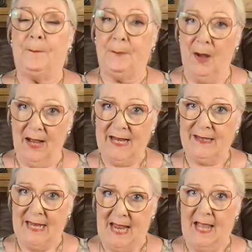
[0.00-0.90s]
by
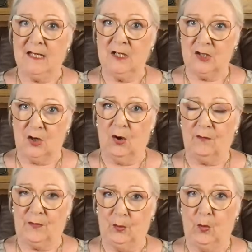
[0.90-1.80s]
the end
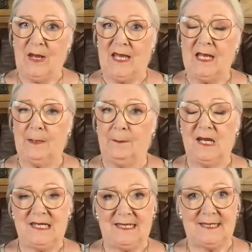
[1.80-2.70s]
of the week, by
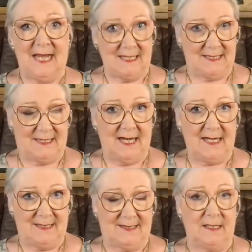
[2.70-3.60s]
Saturday
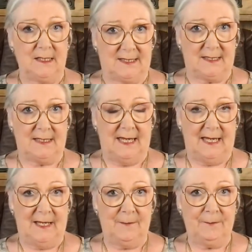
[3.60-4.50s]
certainly,